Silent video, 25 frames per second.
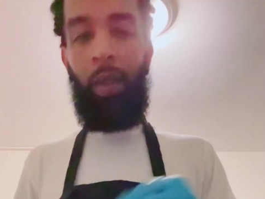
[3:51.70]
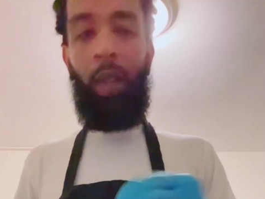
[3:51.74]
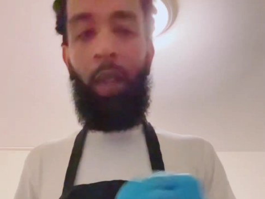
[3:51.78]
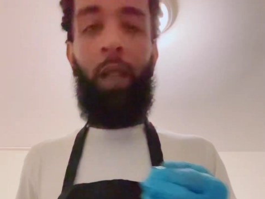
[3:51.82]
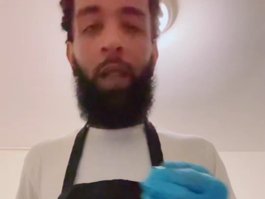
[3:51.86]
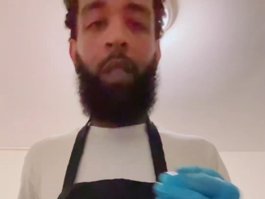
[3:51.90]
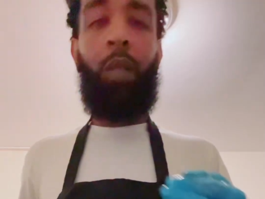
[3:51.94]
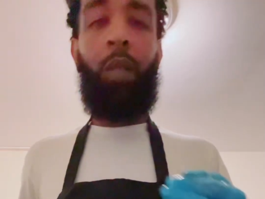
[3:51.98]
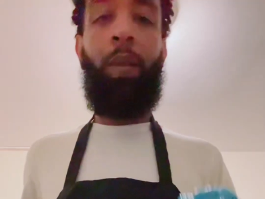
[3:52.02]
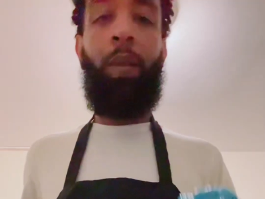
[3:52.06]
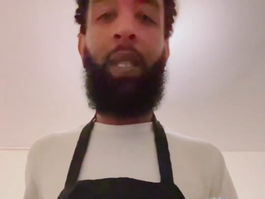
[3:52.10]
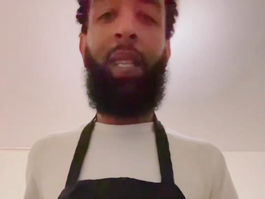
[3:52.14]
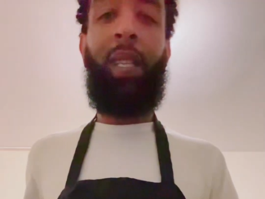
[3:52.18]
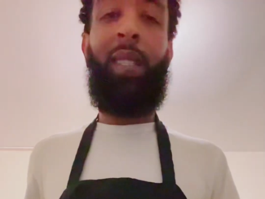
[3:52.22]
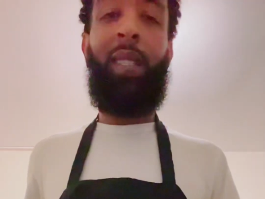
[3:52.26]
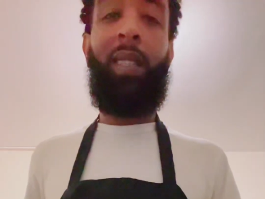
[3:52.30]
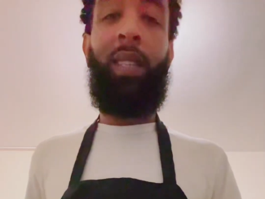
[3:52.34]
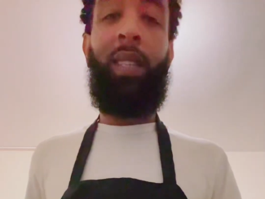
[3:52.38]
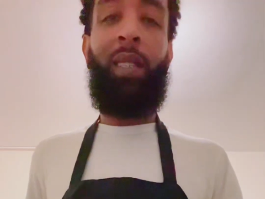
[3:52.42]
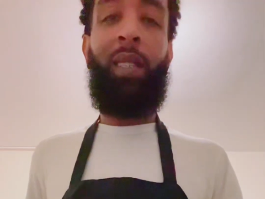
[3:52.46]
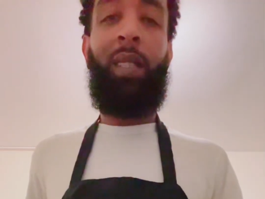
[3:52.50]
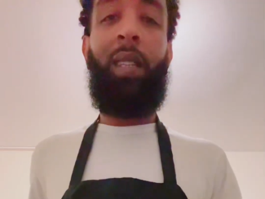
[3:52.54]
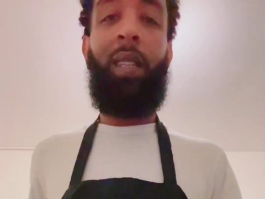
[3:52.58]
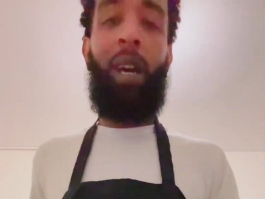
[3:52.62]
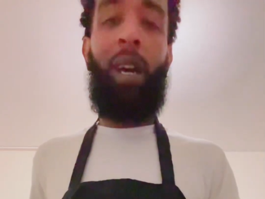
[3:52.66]
Let's put that to
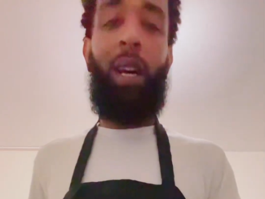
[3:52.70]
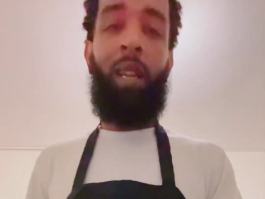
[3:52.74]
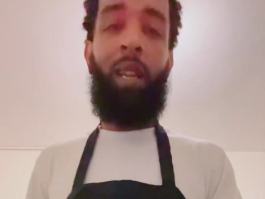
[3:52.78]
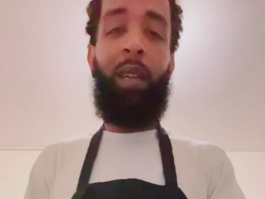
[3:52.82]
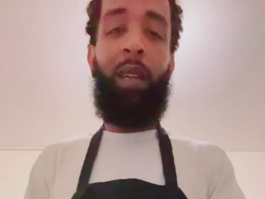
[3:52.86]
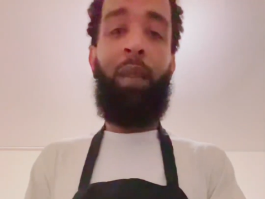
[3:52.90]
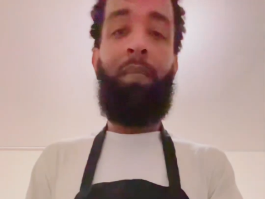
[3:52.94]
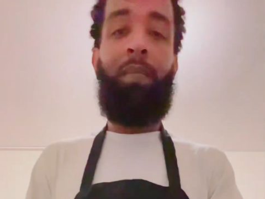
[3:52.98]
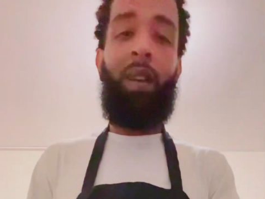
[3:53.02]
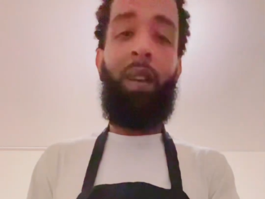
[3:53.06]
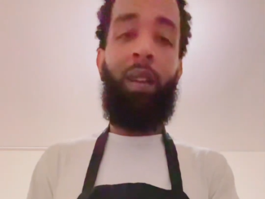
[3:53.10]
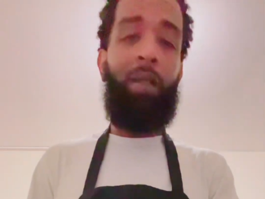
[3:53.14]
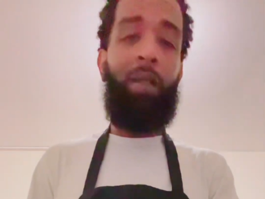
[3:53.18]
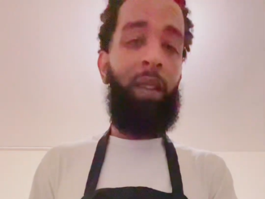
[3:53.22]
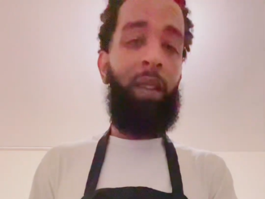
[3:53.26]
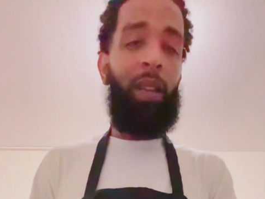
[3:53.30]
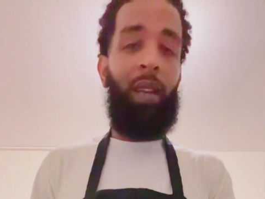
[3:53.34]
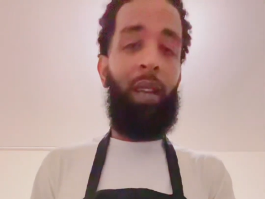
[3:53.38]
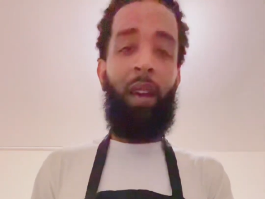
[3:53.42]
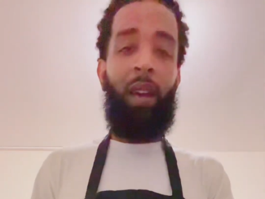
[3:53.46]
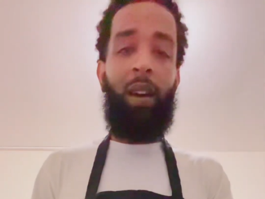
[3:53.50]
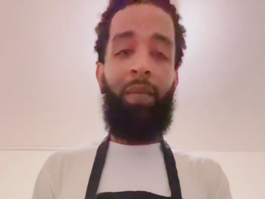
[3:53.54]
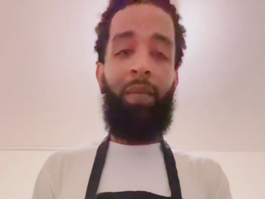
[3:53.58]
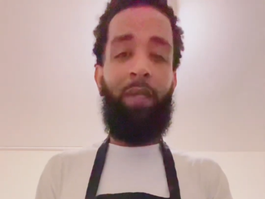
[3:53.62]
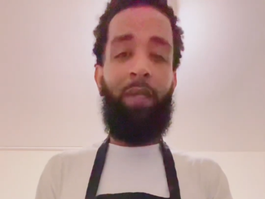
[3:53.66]
the side, let it
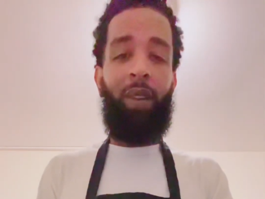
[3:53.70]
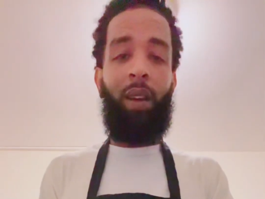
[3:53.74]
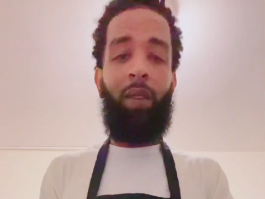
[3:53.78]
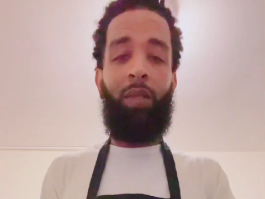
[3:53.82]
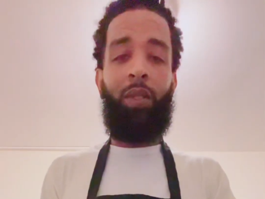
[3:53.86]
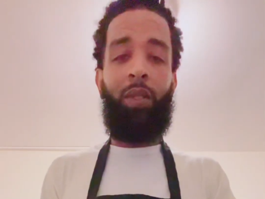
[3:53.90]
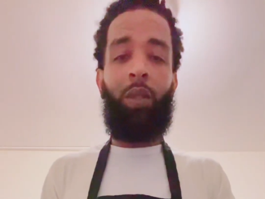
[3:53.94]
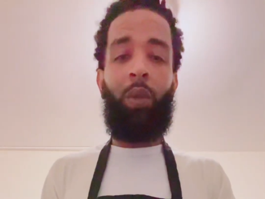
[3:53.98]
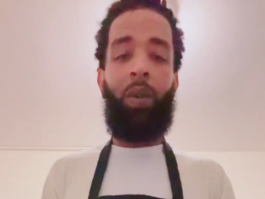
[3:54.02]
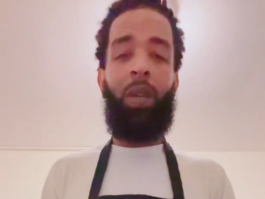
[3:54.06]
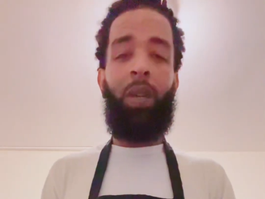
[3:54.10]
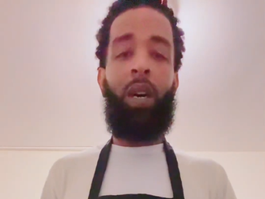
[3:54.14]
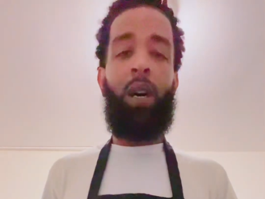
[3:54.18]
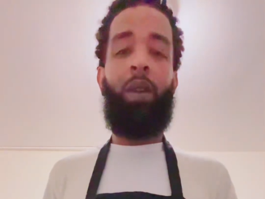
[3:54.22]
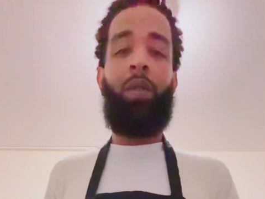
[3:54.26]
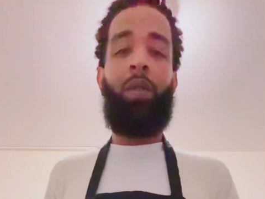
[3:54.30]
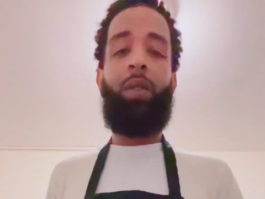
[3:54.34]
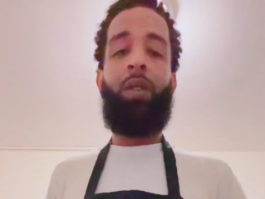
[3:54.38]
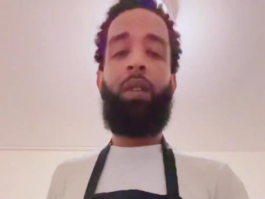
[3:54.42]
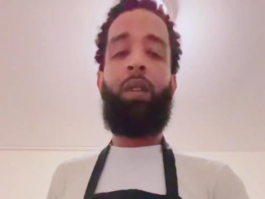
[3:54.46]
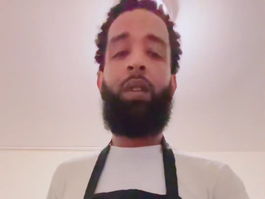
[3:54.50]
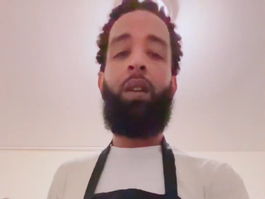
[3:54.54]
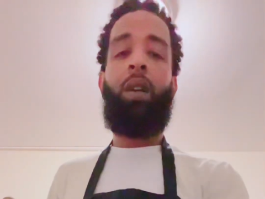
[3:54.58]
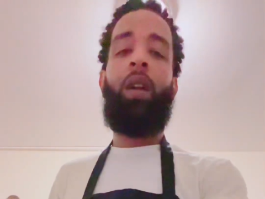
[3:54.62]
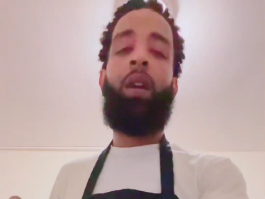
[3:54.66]
marinate half an hour to an hour.